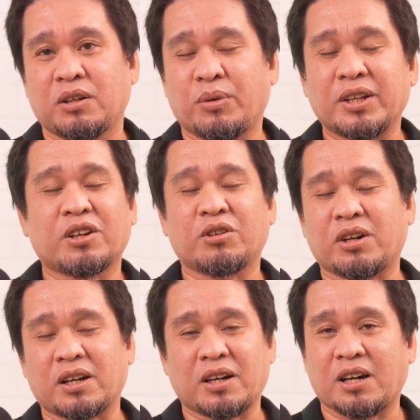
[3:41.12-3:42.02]
whether you
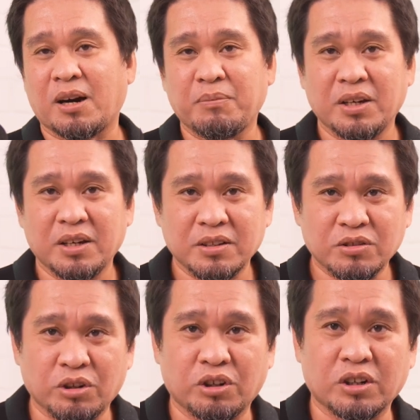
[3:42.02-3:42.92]
are a
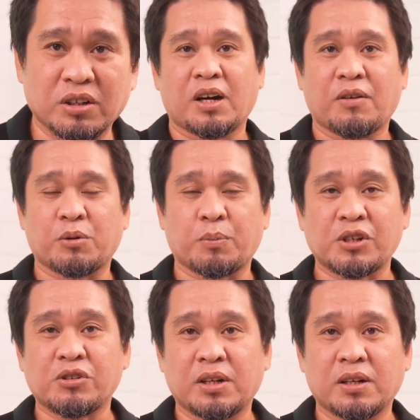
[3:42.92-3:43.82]
hobbyist or a
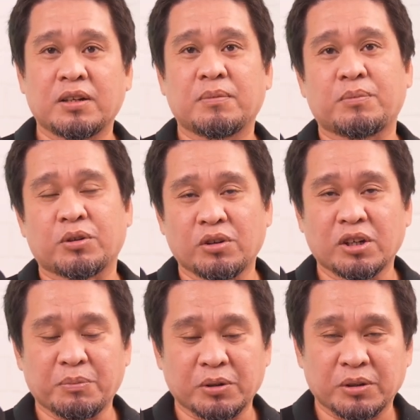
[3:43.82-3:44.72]
professional
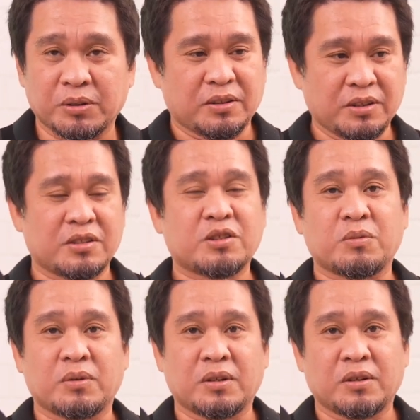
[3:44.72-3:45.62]
photographer, this
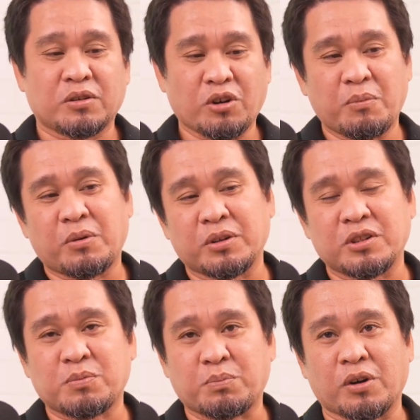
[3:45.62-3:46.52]
combo
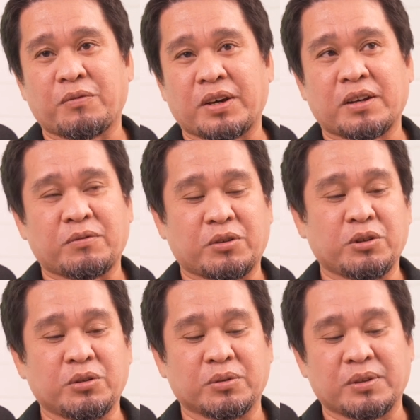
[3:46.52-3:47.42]
is perfect for
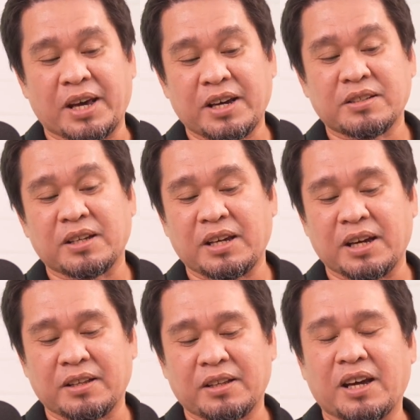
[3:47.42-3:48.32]
you. The
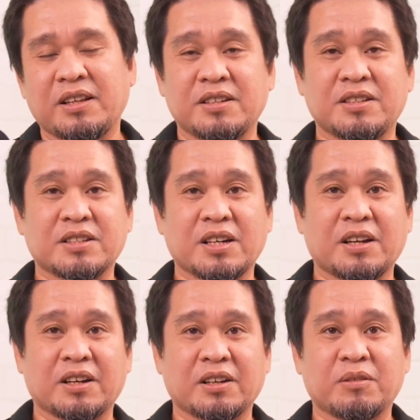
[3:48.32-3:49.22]
X3 and
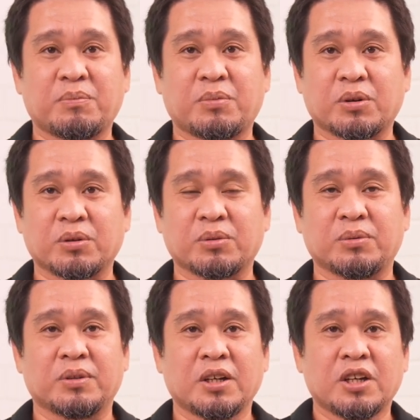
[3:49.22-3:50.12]
AD600 Pro
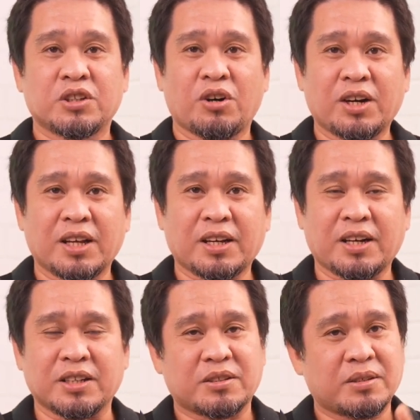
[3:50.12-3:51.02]
II. So again,
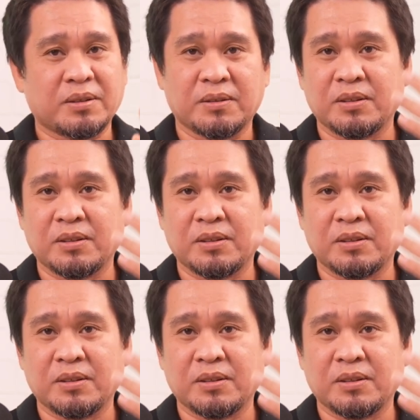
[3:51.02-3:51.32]
guys,